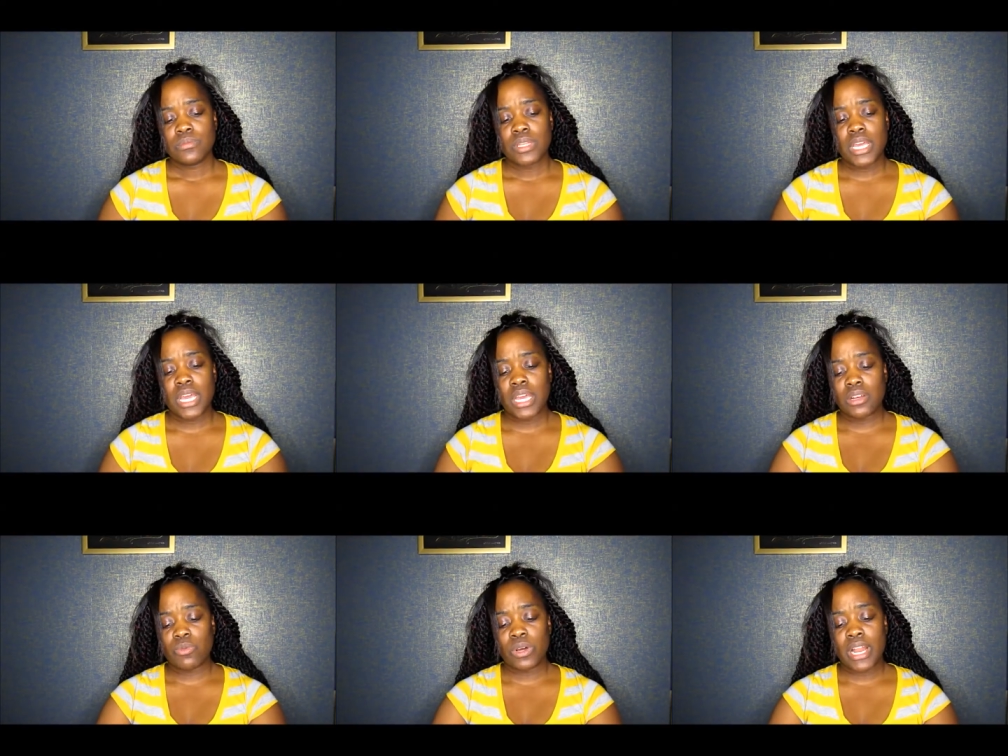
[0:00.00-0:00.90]

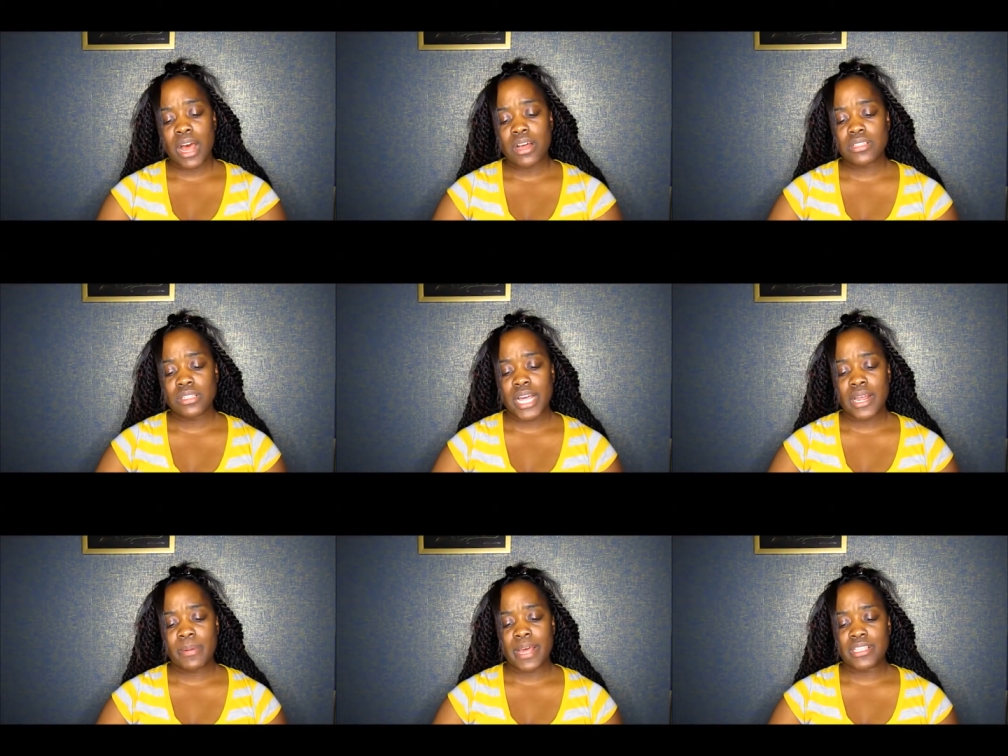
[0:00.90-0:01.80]
And what I also like
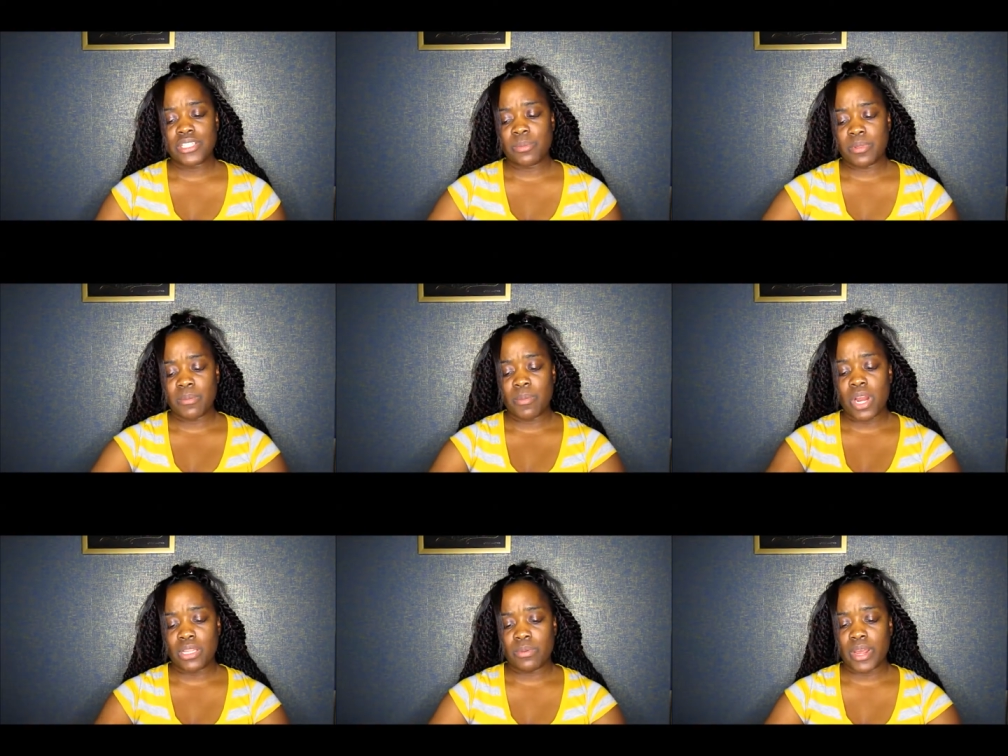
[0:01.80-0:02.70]
about the
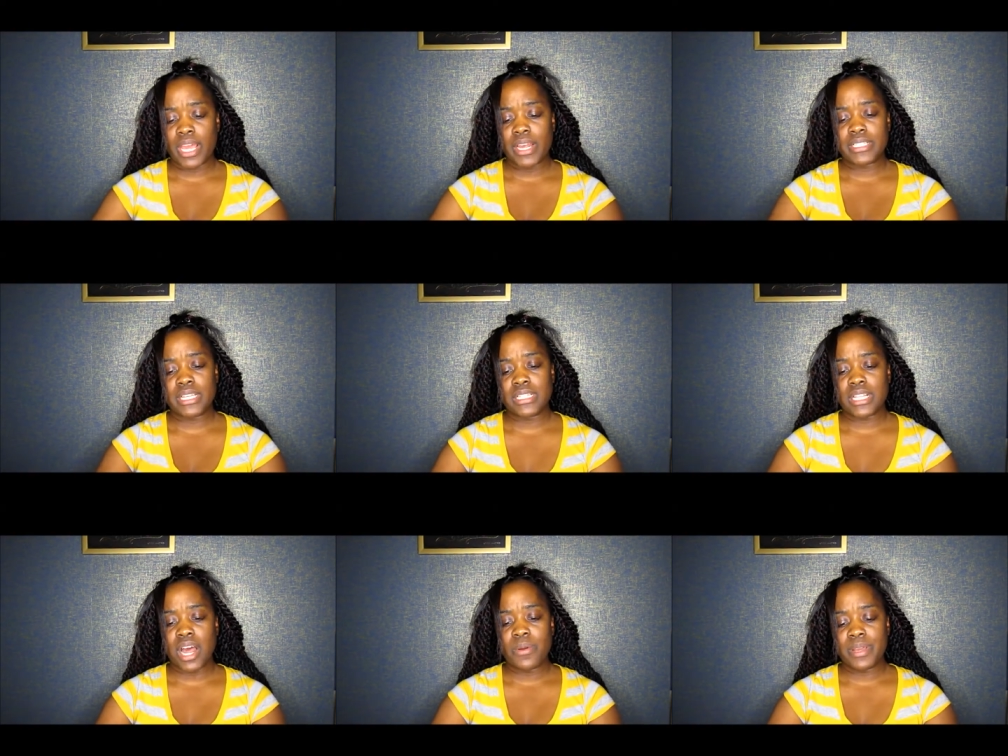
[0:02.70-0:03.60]
Marley braid hair is that it's
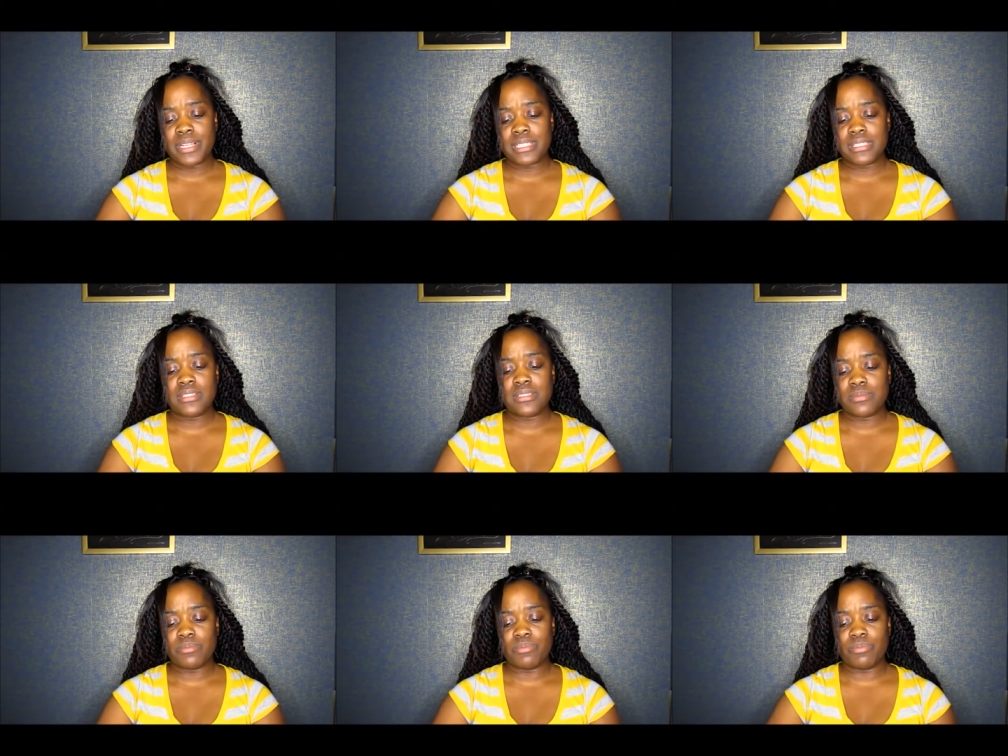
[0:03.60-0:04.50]
already
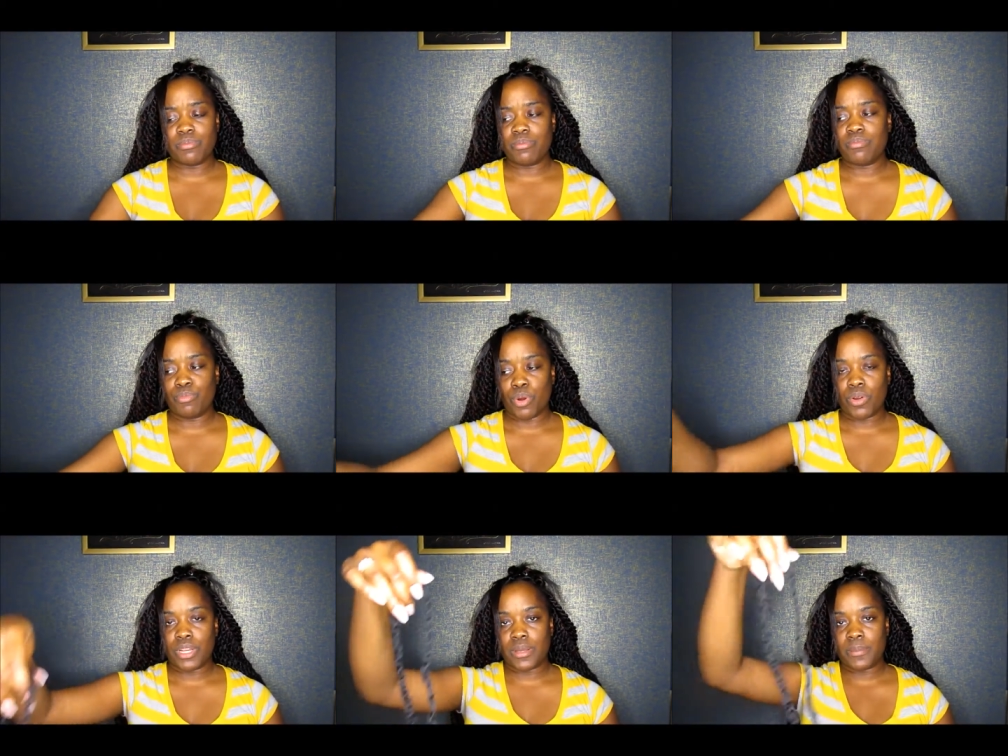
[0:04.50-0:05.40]

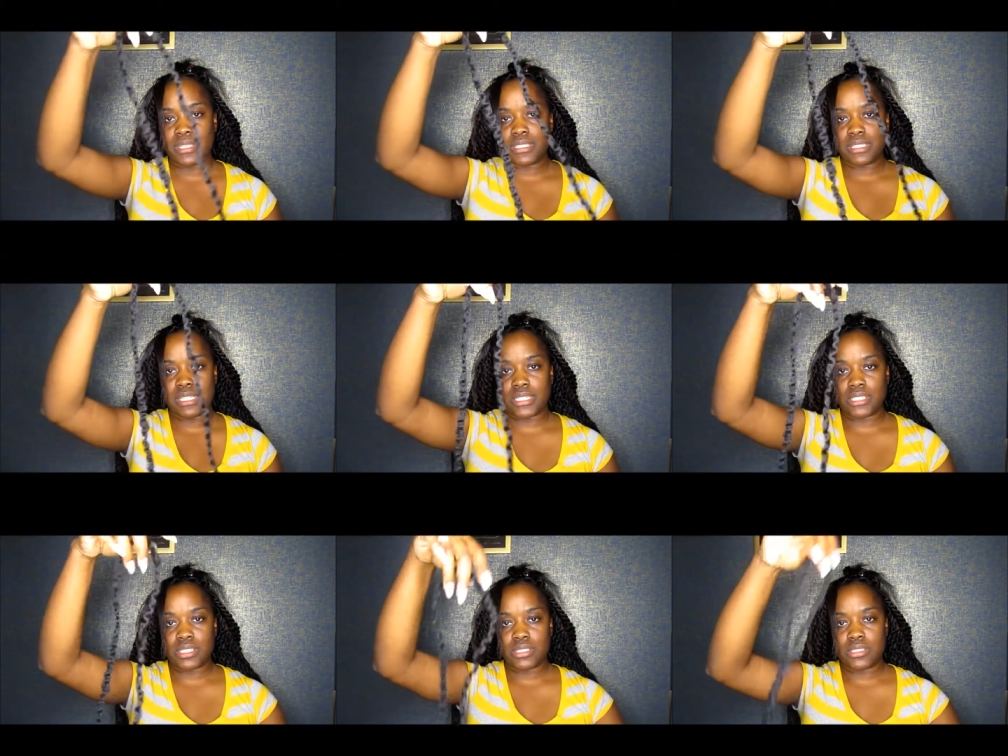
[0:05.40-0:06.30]
broken up into
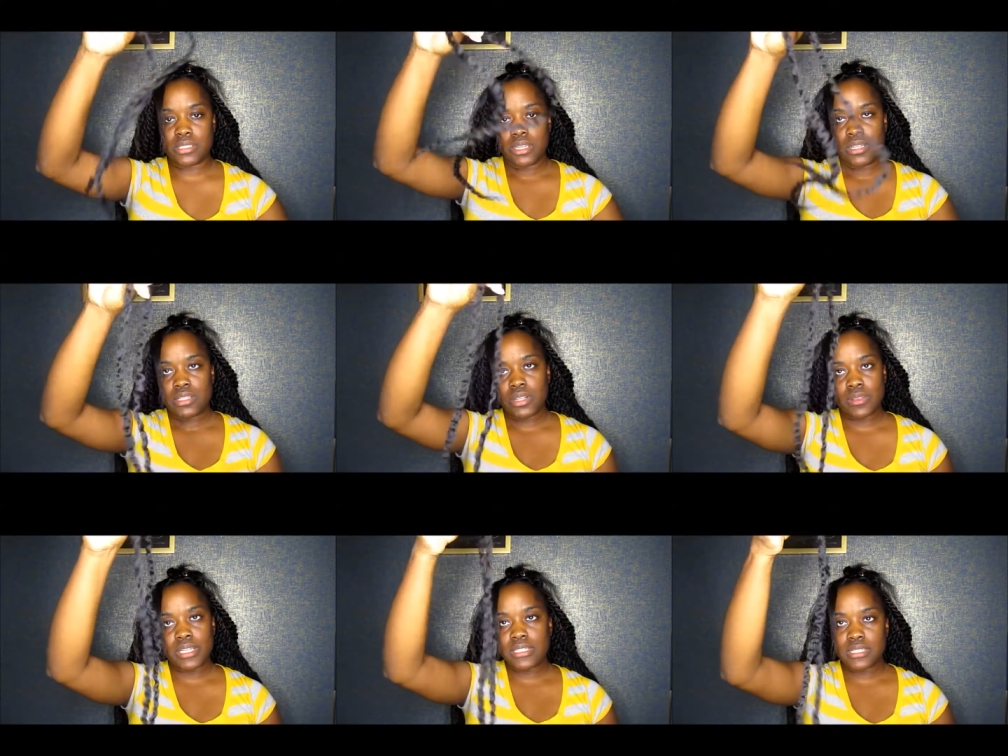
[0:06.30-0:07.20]
sections. So
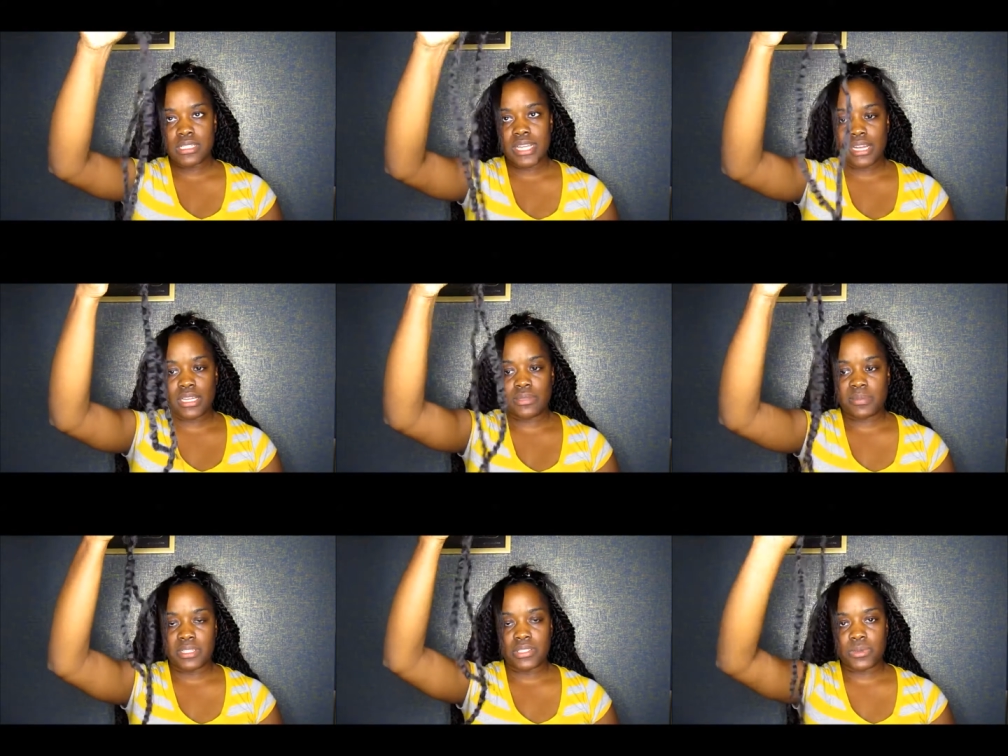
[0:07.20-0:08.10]
this could technically
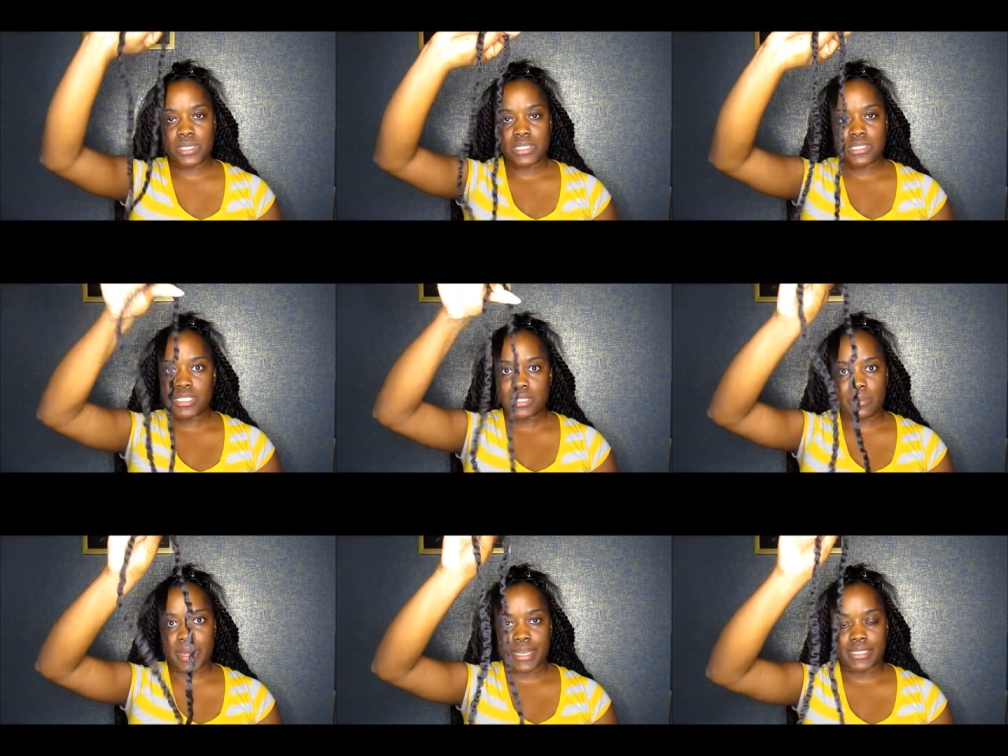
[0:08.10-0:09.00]
be a twist
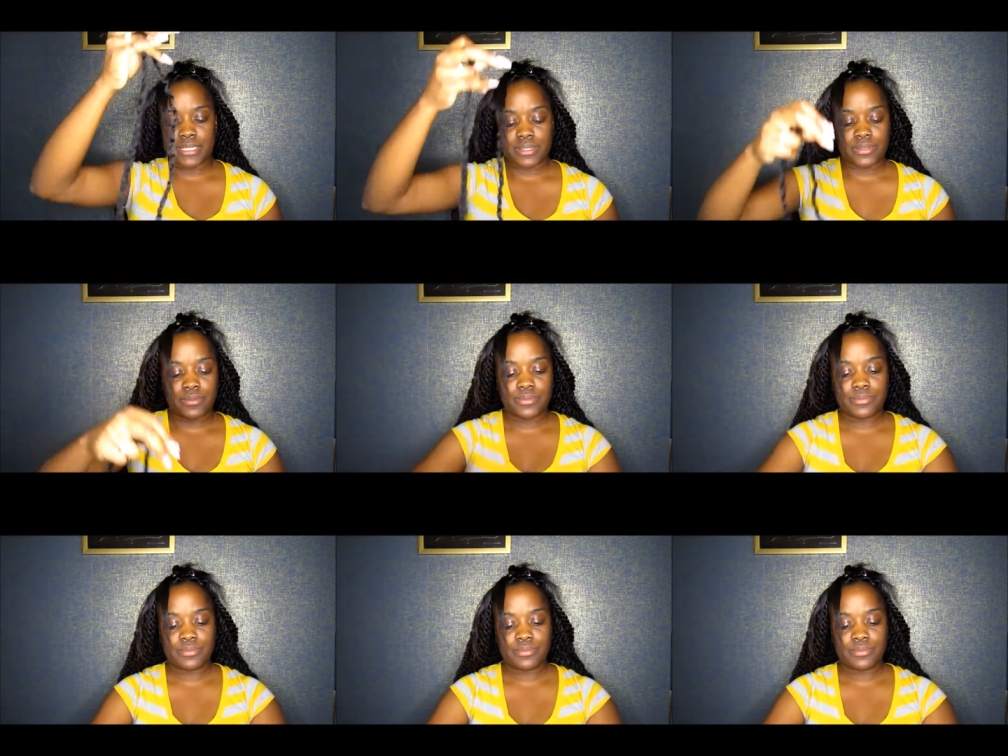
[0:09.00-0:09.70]
by itself.